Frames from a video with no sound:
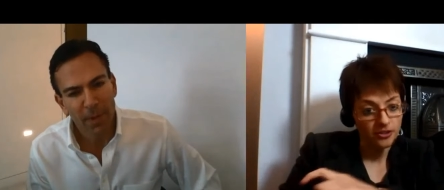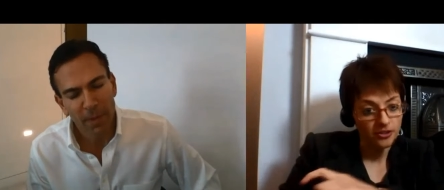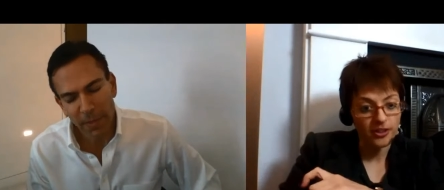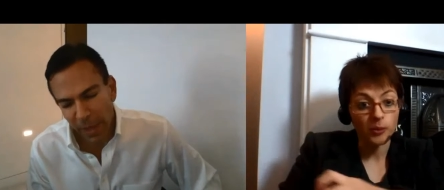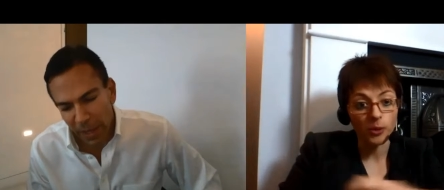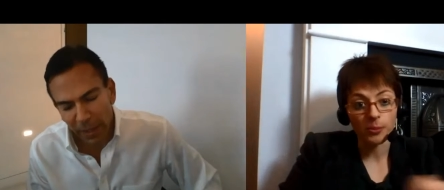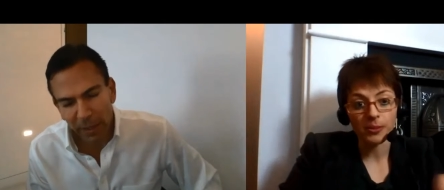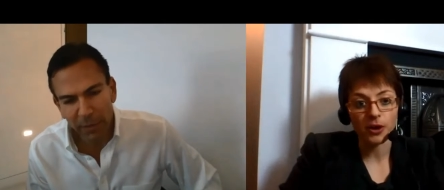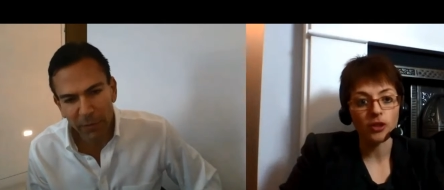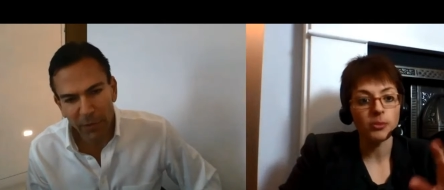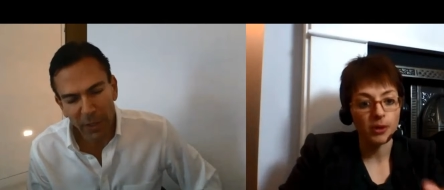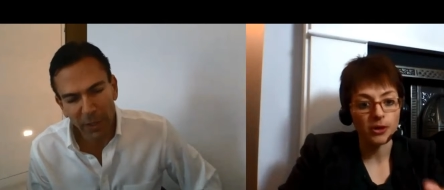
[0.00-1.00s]
Speaker 1: So that will
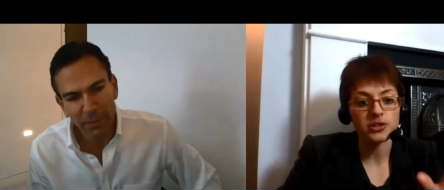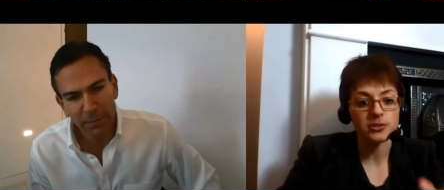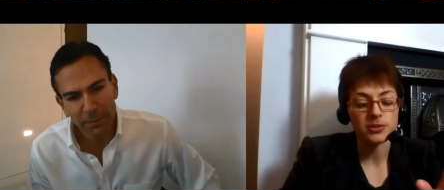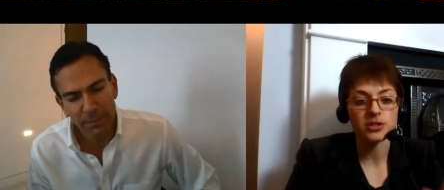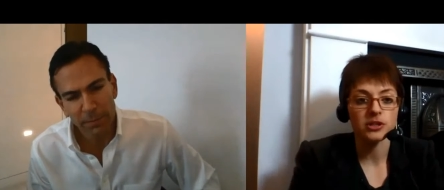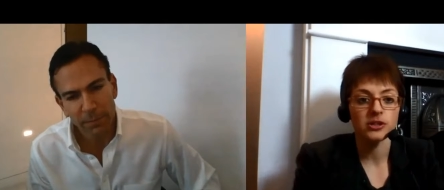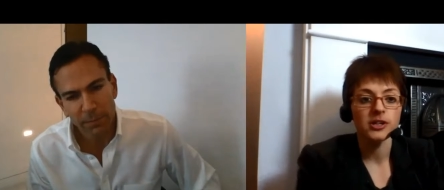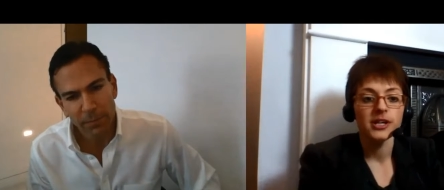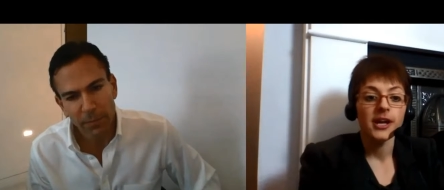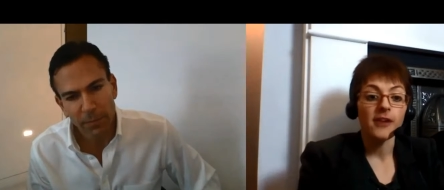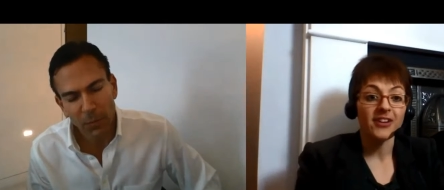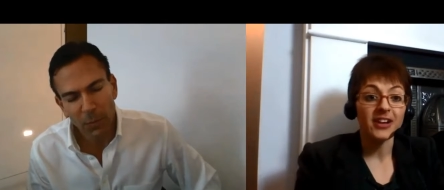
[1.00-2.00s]
be on the bottom. So
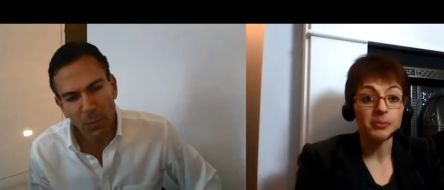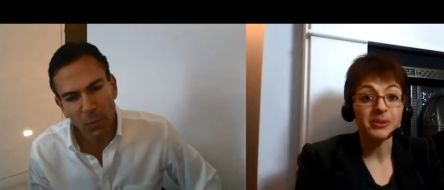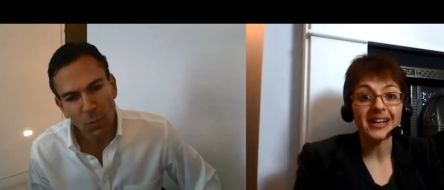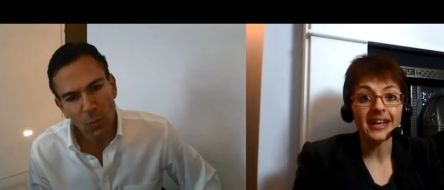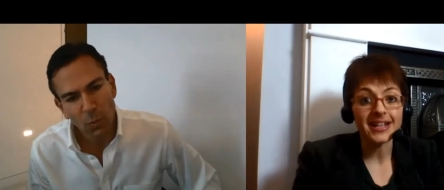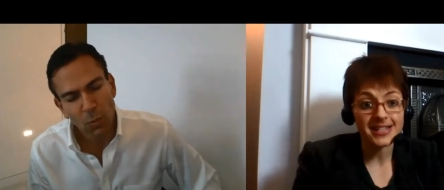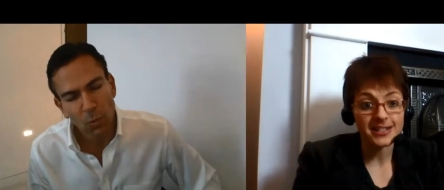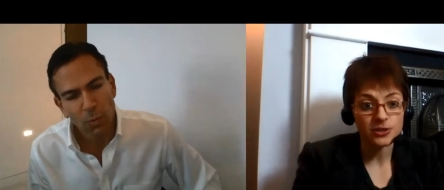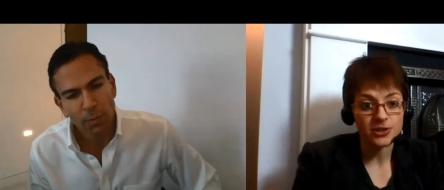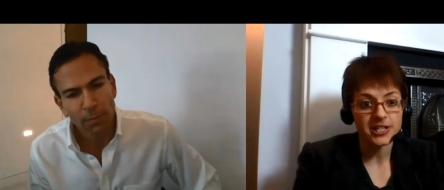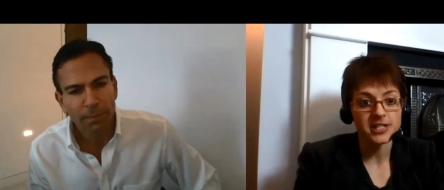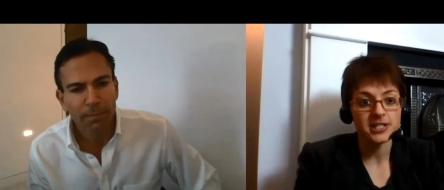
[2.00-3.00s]
if anybody is
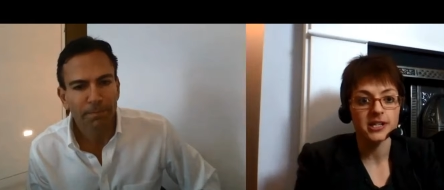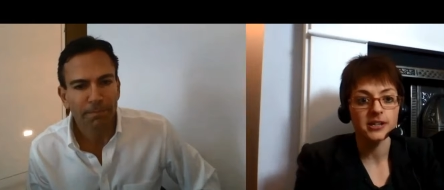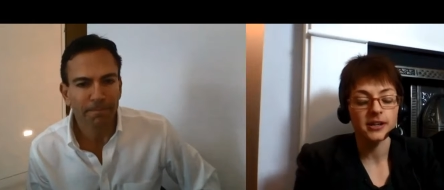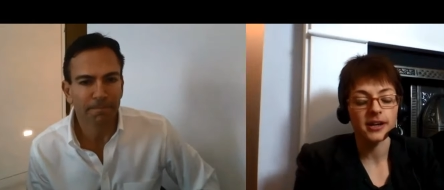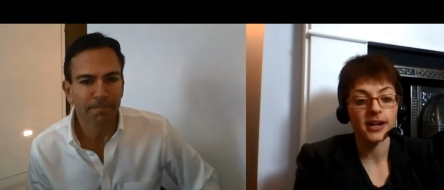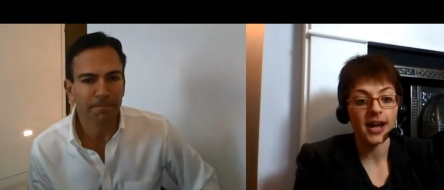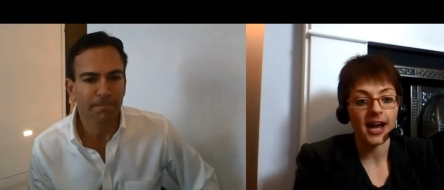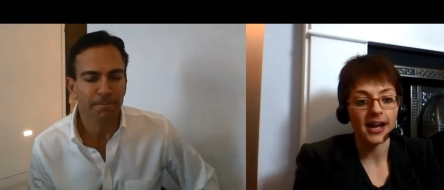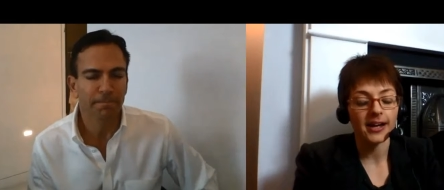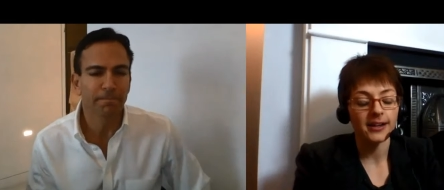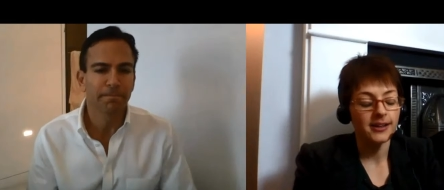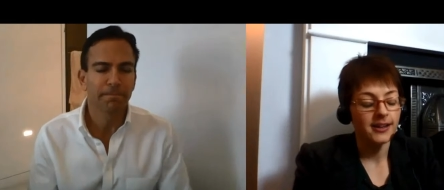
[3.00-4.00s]
interested, and
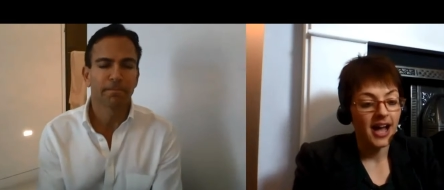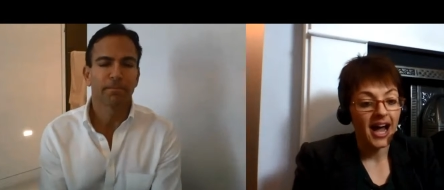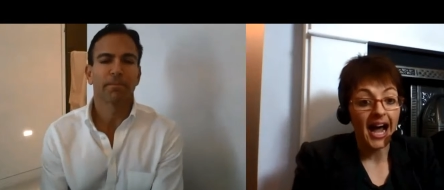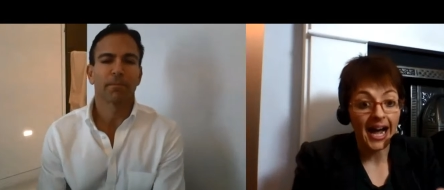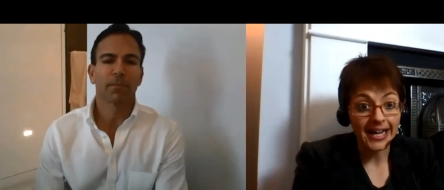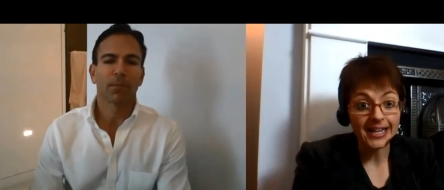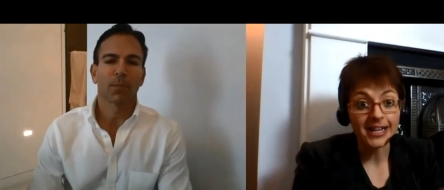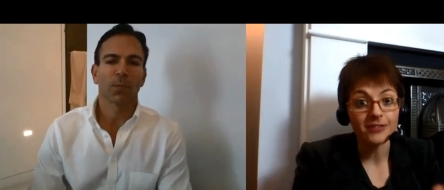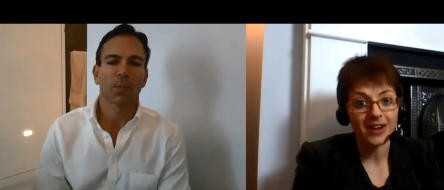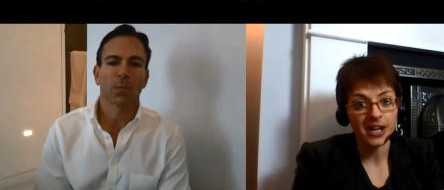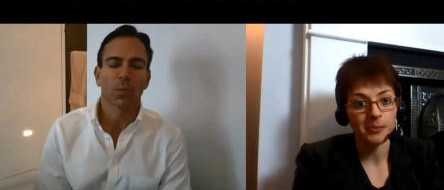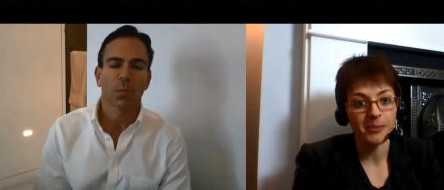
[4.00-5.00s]
I
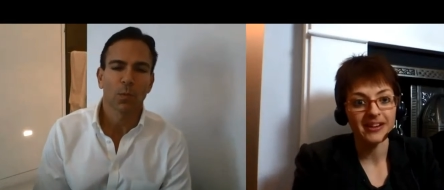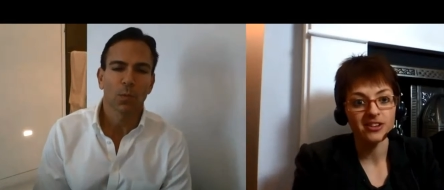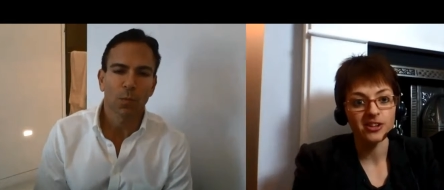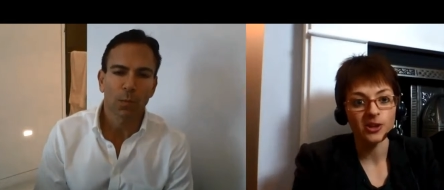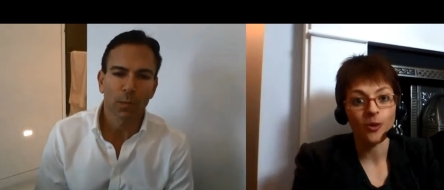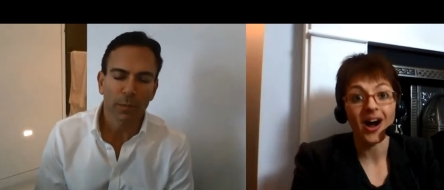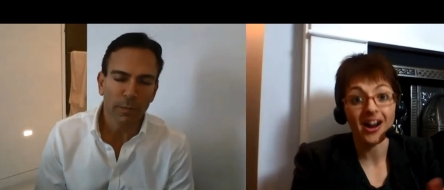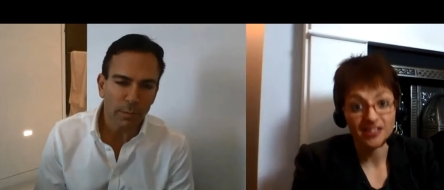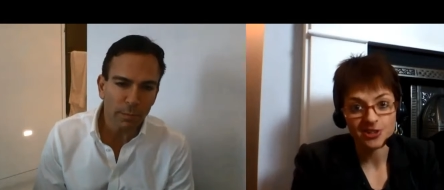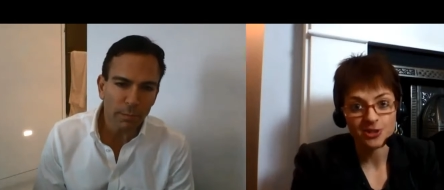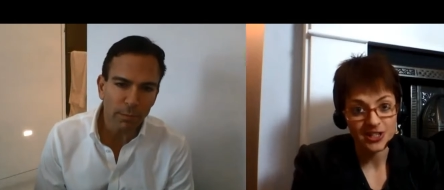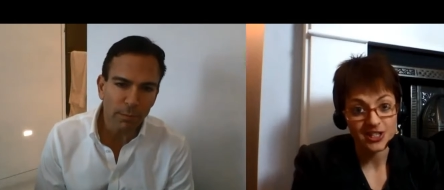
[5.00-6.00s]
highly recommend that you
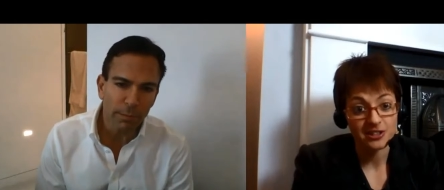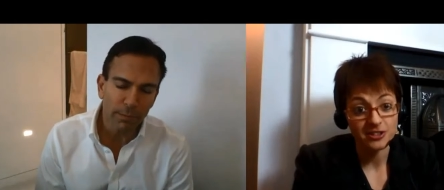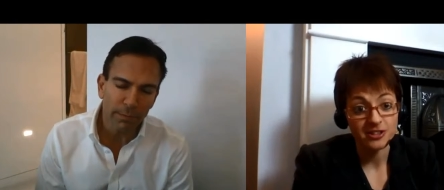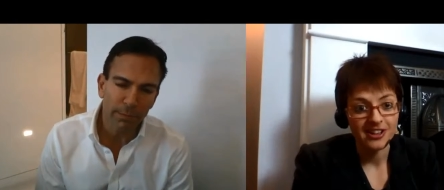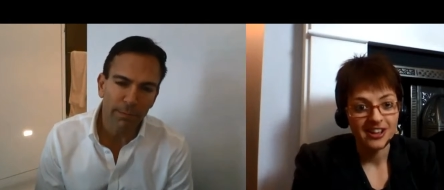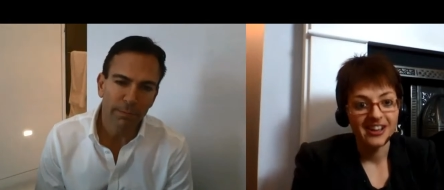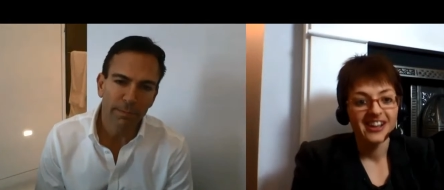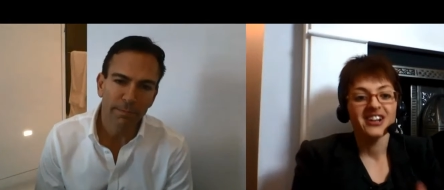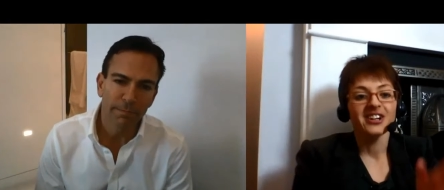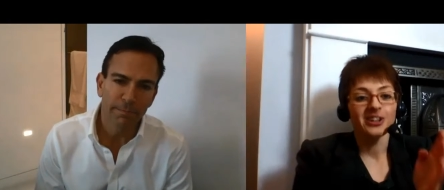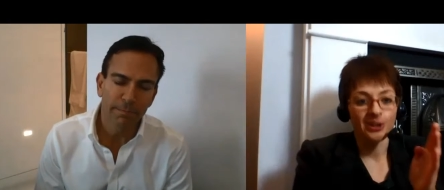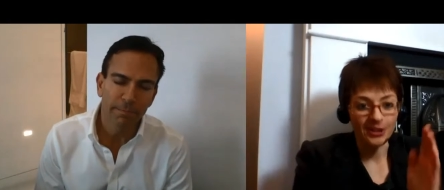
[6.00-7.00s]
are interested,
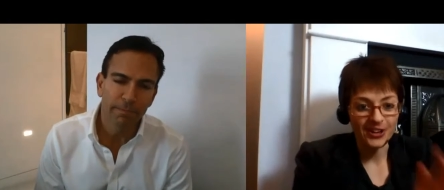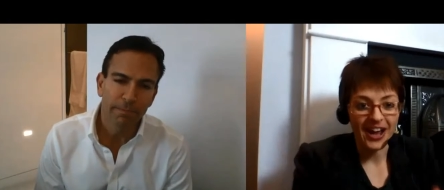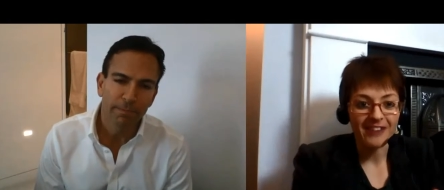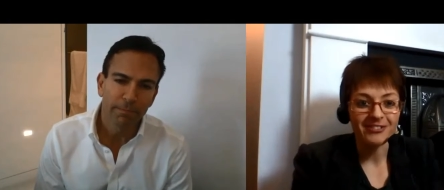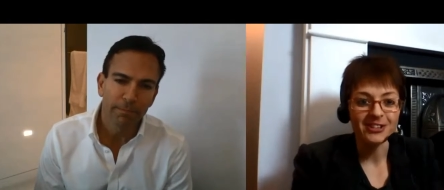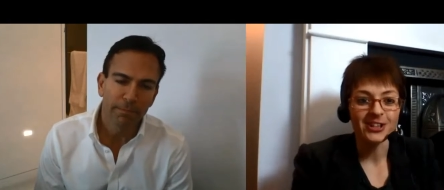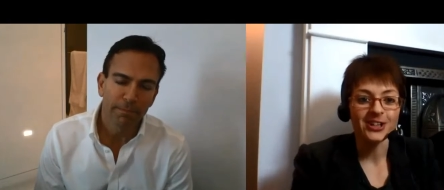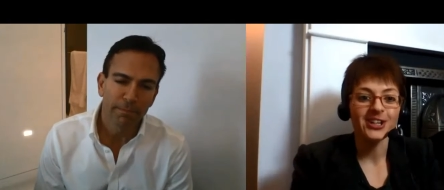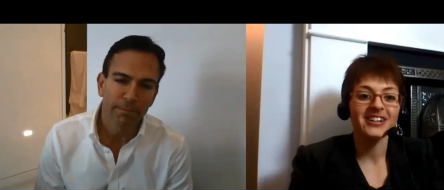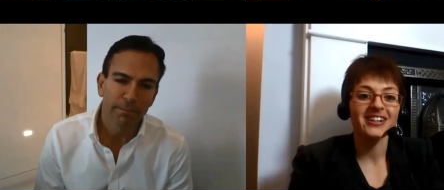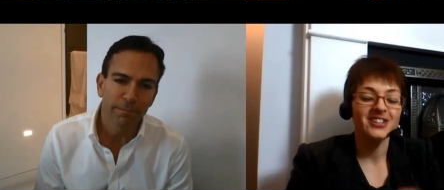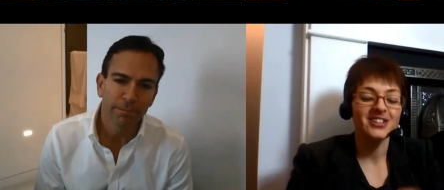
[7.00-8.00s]
go and have a look,